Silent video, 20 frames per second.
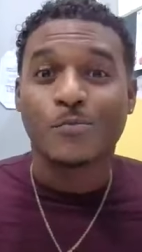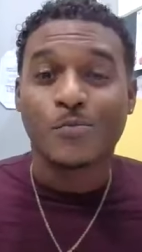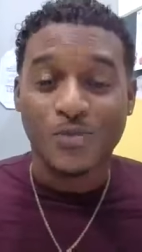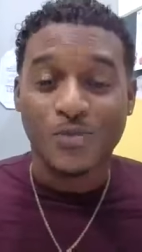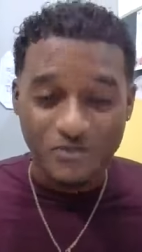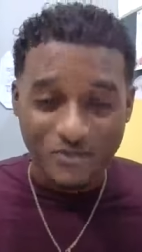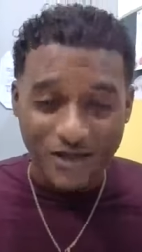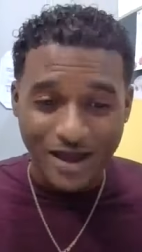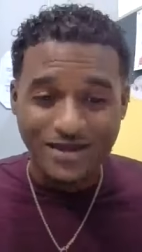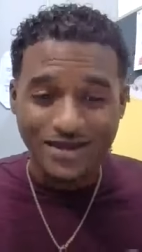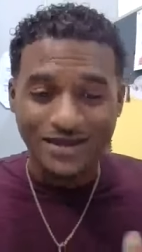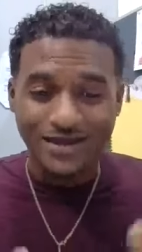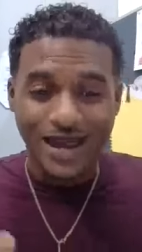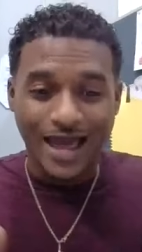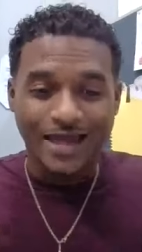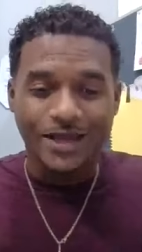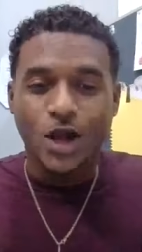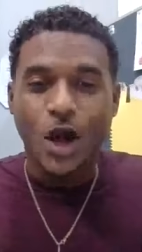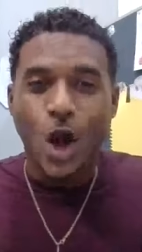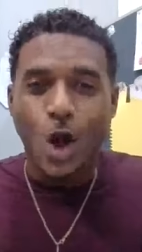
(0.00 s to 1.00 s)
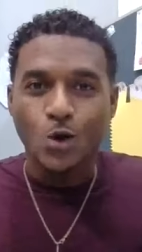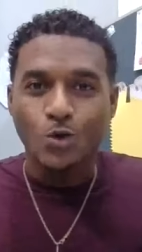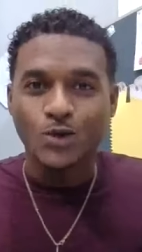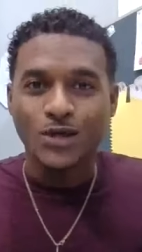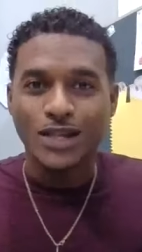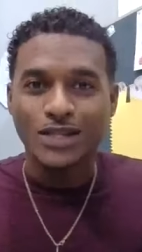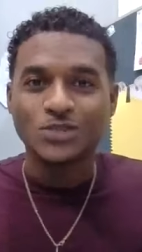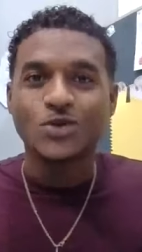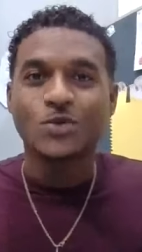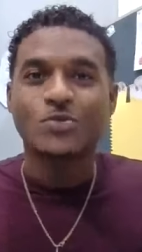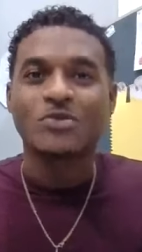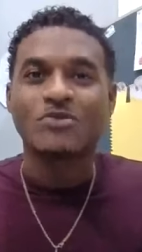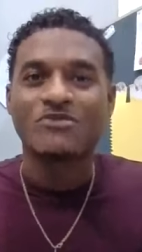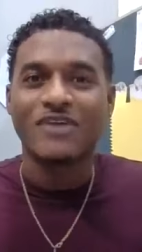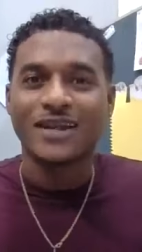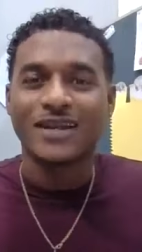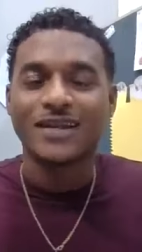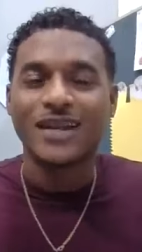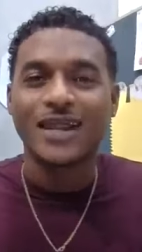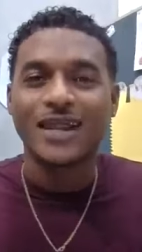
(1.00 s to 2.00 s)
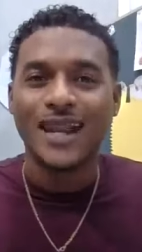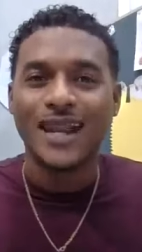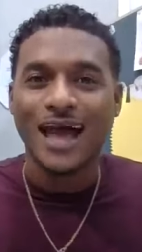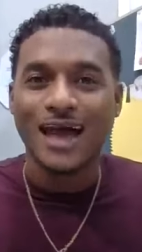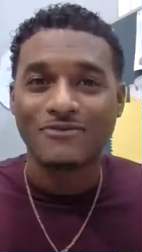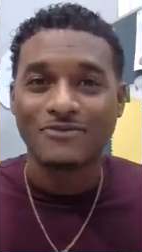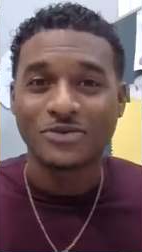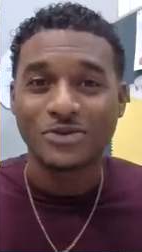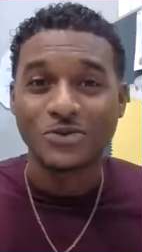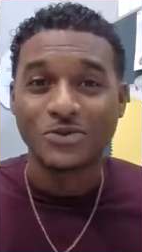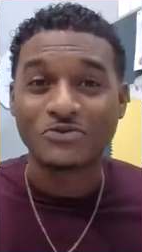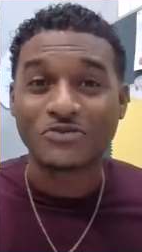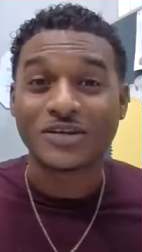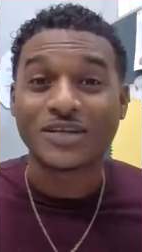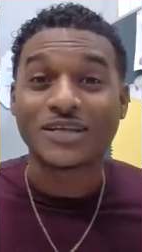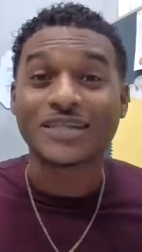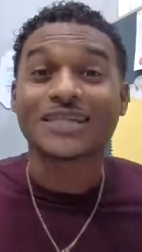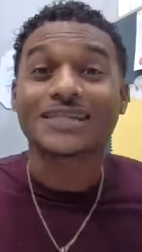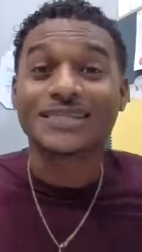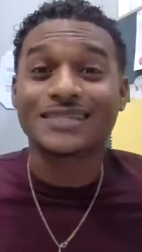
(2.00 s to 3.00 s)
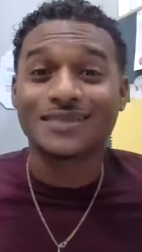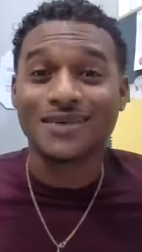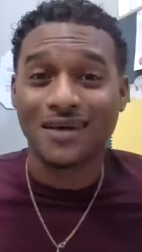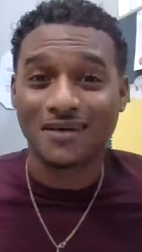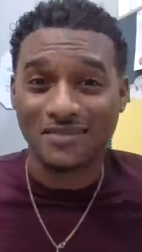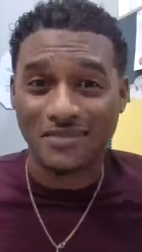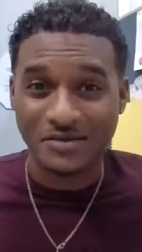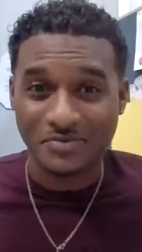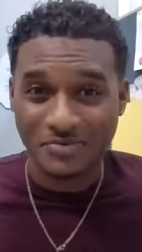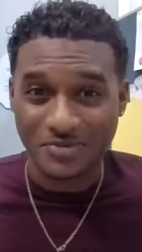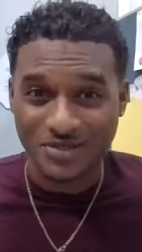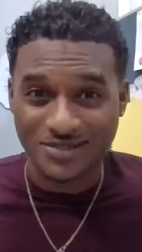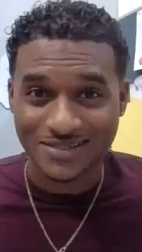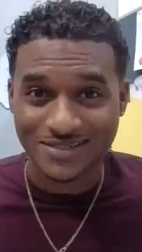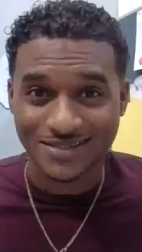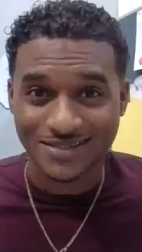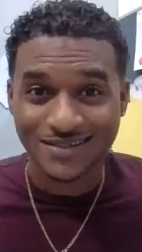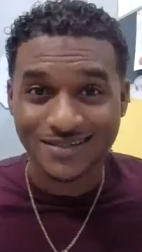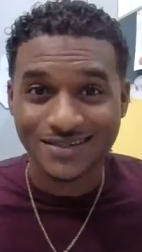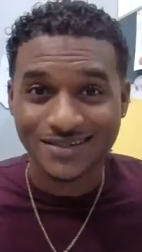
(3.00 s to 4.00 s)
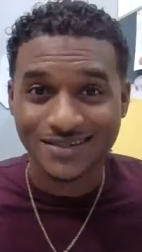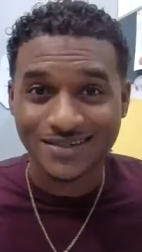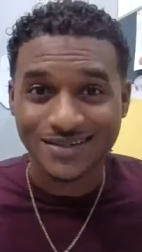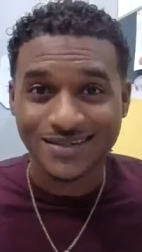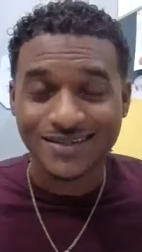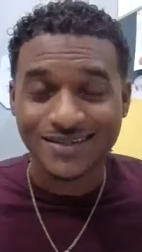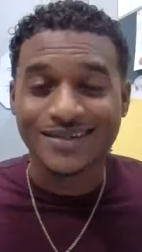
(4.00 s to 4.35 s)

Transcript: provided an outlet or provided an avenue for this other person